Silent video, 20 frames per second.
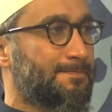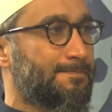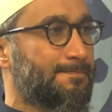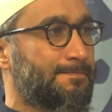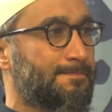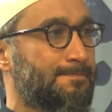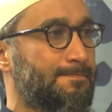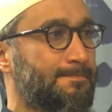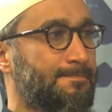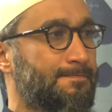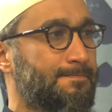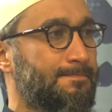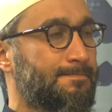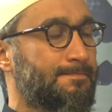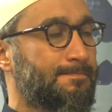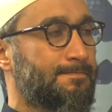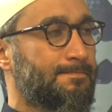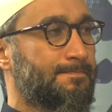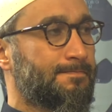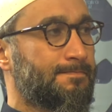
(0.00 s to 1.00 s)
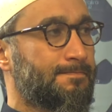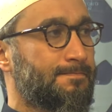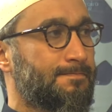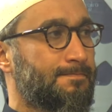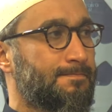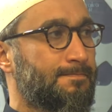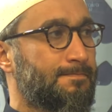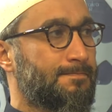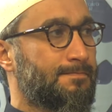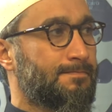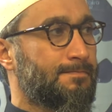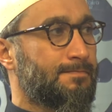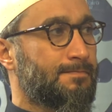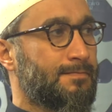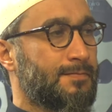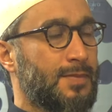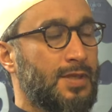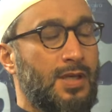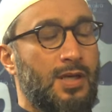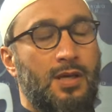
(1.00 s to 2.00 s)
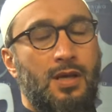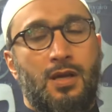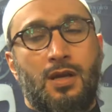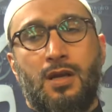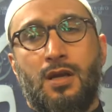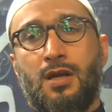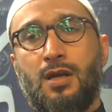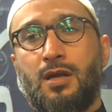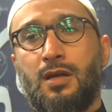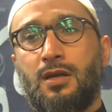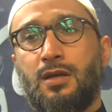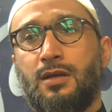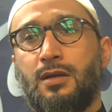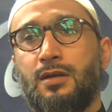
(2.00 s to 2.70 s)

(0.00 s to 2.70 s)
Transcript: Nobody speaks.